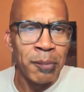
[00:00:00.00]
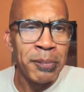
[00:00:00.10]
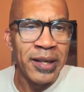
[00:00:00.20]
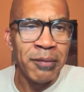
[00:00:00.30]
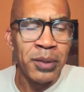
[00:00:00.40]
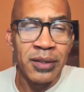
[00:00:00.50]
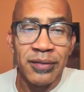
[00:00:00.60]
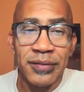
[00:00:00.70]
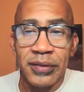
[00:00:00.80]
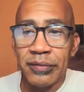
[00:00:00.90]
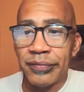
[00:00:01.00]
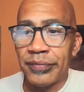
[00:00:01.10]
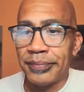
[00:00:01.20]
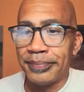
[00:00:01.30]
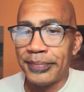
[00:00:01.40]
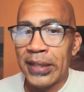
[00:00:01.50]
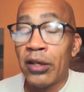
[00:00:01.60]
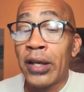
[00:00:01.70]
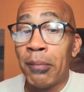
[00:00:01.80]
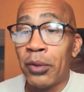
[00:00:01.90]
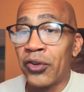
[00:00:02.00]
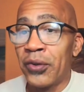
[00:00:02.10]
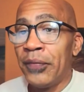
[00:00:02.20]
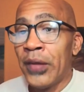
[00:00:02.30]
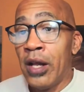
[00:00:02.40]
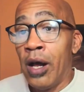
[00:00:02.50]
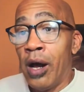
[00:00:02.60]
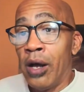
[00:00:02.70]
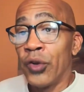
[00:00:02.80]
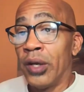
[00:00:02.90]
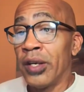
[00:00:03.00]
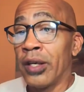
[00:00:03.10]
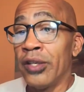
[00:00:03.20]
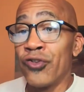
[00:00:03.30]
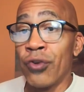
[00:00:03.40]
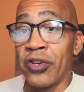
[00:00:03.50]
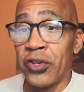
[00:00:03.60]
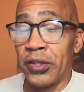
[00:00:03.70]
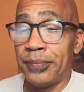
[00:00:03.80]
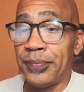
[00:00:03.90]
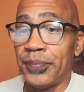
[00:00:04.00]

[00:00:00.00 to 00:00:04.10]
per minute, but not that much. So under construction,